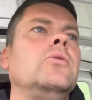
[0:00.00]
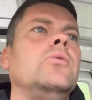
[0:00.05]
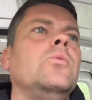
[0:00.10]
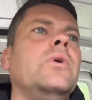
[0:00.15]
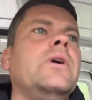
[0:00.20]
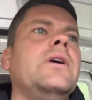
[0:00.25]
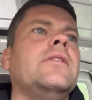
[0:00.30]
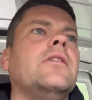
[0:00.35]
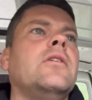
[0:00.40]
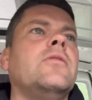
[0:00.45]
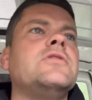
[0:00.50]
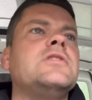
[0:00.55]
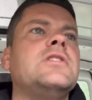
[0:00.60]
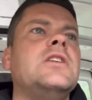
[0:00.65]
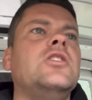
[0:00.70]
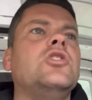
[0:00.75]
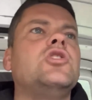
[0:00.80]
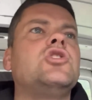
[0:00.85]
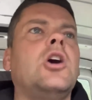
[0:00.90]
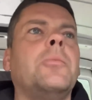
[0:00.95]
with obviously
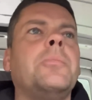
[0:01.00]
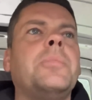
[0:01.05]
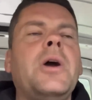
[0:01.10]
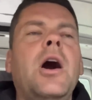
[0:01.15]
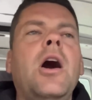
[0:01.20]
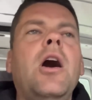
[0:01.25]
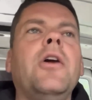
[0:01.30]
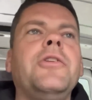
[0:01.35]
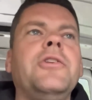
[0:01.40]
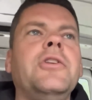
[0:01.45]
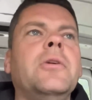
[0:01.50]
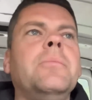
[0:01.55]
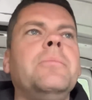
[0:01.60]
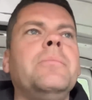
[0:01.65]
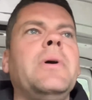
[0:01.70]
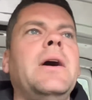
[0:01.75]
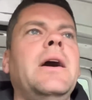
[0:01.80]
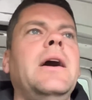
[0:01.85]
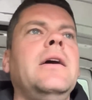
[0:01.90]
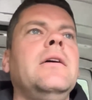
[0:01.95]
the job card
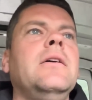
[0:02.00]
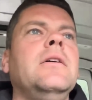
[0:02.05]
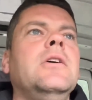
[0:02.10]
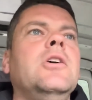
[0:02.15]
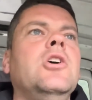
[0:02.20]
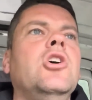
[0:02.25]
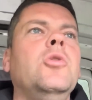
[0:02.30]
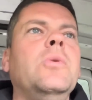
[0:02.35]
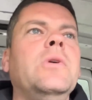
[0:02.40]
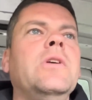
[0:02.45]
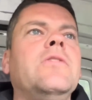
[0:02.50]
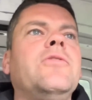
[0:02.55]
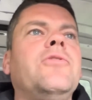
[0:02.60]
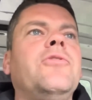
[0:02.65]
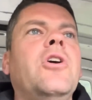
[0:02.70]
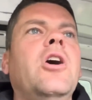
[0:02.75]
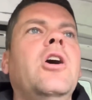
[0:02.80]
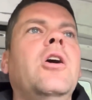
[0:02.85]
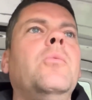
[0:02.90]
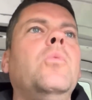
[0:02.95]
number, who it's
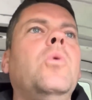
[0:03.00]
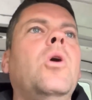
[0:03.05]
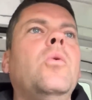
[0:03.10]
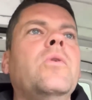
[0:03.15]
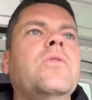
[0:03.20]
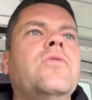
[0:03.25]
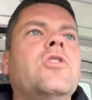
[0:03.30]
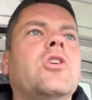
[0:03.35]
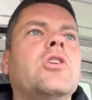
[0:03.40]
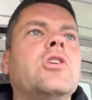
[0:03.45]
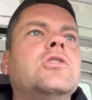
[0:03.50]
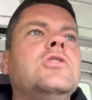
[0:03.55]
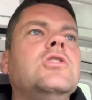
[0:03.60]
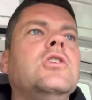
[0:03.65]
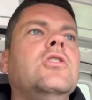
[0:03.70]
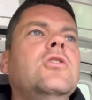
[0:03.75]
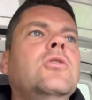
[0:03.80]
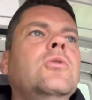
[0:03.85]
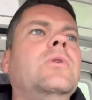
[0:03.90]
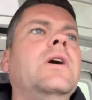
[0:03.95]
from, what we've got to
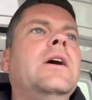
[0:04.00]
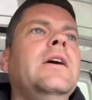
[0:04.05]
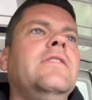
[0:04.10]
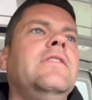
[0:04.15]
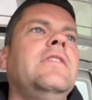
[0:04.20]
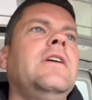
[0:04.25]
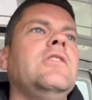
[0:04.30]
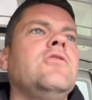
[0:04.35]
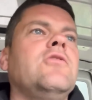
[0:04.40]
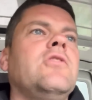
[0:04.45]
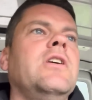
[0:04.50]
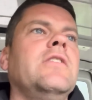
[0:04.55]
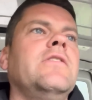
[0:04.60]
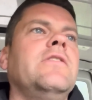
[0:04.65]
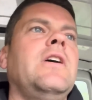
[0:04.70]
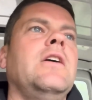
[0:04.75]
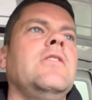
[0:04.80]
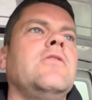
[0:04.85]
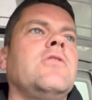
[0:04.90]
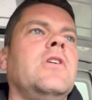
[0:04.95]
do, etc,
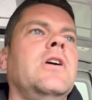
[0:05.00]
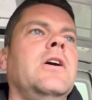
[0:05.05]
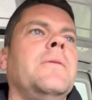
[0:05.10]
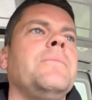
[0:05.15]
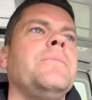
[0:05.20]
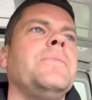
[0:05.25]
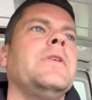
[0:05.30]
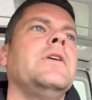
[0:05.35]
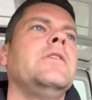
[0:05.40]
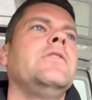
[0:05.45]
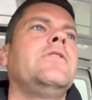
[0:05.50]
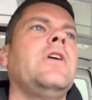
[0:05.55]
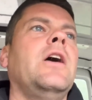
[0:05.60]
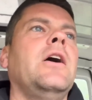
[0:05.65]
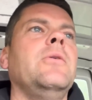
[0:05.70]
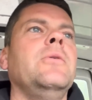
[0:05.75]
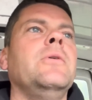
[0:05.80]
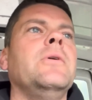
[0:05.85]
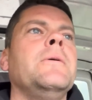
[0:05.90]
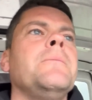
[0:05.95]
etc.
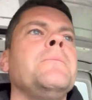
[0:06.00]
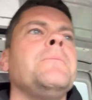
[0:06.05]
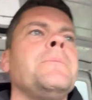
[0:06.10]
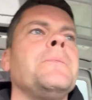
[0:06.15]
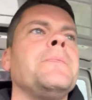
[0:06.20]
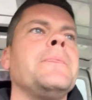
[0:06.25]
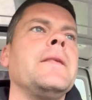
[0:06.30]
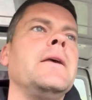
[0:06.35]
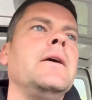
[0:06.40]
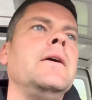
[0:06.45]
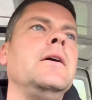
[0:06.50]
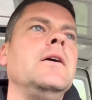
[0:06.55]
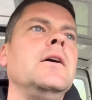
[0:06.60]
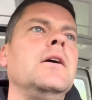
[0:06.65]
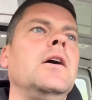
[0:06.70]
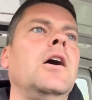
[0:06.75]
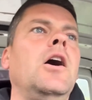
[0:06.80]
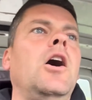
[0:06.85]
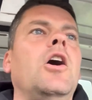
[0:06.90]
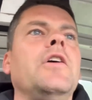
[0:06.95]
So
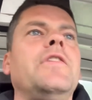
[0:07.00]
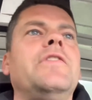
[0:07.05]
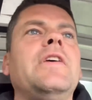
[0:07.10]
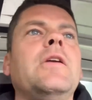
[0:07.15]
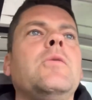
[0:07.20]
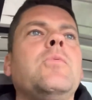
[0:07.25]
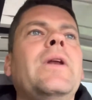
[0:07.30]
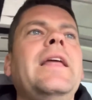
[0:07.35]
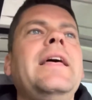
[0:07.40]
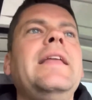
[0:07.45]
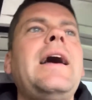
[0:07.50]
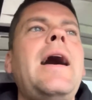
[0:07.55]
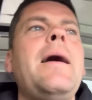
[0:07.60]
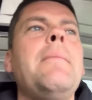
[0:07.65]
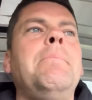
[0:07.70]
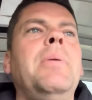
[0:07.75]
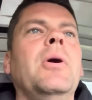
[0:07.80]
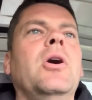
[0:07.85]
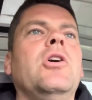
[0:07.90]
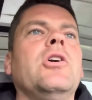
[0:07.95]
I said, well, in our
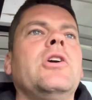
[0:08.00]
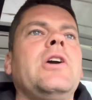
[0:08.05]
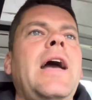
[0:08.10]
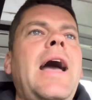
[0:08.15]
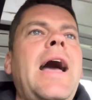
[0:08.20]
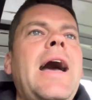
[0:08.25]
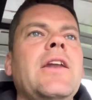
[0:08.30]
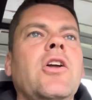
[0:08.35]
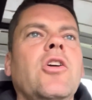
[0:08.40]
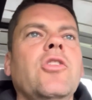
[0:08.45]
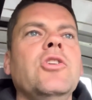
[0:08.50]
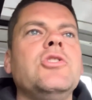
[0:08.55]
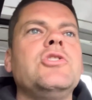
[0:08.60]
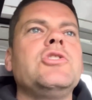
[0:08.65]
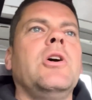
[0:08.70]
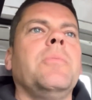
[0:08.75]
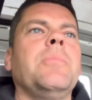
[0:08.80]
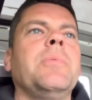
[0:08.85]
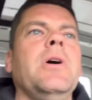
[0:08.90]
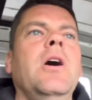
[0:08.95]
book and on the
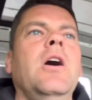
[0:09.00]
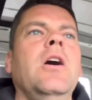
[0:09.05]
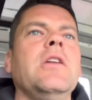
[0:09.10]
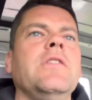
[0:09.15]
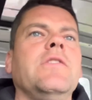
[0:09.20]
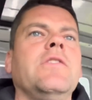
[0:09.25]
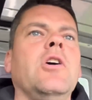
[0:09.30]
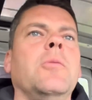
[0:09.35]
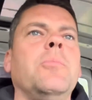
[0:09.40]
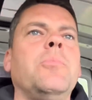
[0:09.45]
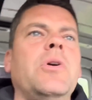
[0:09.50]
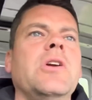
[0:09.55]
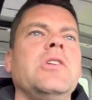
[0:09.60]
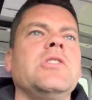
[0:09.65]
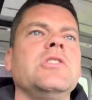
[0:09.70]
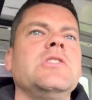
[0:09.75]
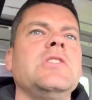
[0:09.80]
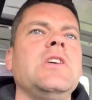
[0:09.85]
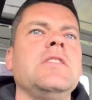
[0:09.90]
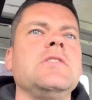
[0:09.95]
job card it's got
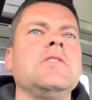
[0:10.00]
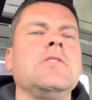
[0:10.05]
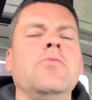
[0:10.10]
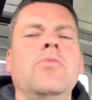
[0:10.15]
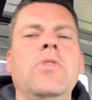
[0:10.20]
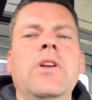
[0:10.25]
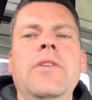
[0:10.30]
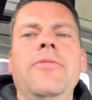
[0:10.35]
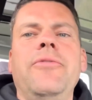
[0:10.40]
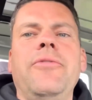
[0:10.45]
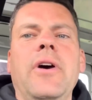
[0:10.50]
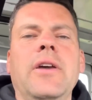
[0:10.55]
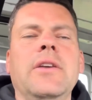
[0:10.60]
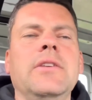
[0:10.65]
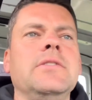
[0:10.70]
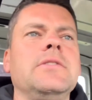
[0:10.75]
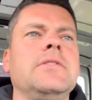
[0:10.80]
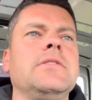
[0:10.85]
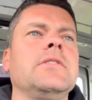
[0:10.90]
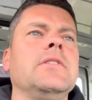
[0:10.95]
pressure test and
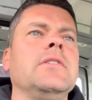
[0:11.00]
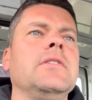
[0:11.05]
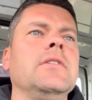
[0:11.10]
reface.